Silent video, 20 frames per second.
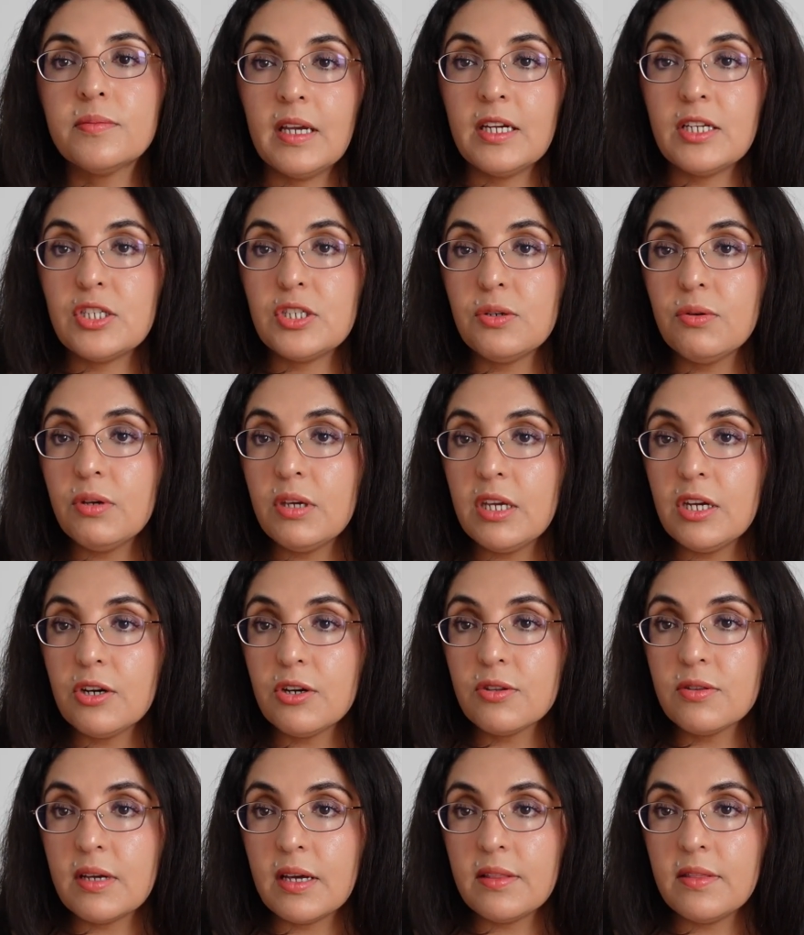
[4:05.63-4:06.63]
I do
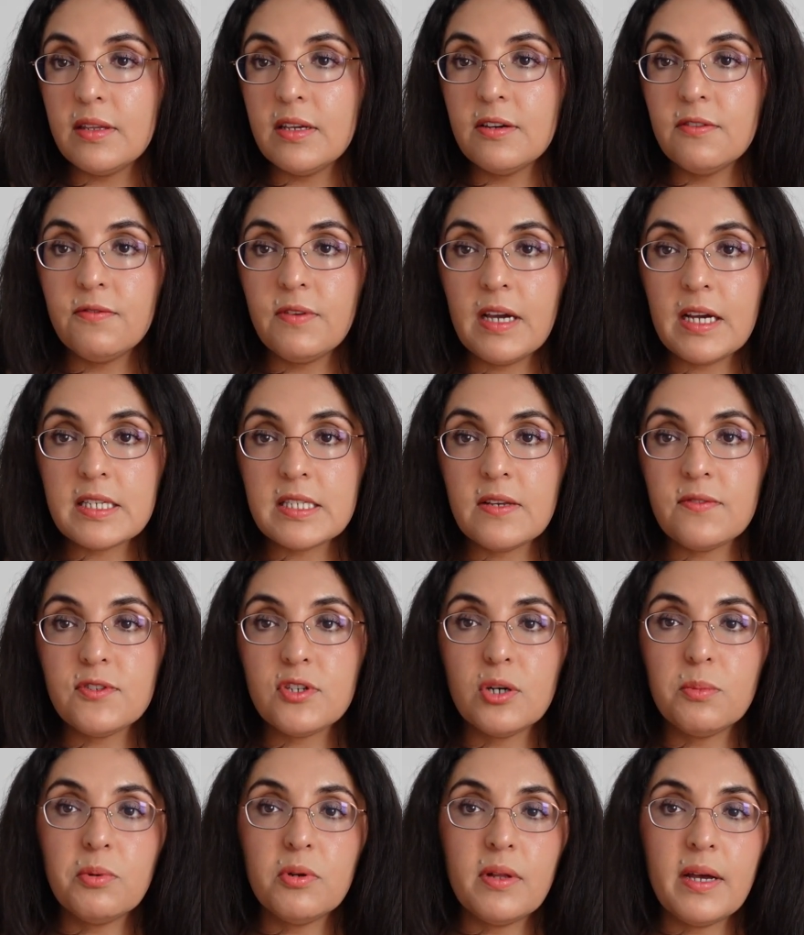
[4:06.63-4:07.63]
hear that the effects of
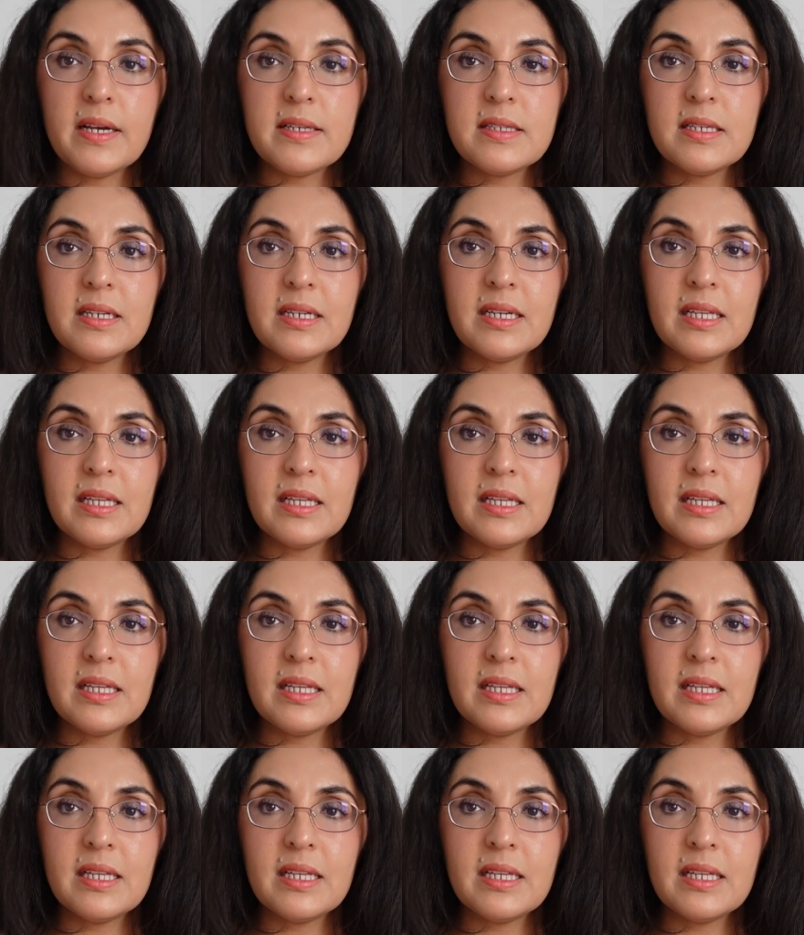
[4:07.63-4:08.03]
Cerebrolysin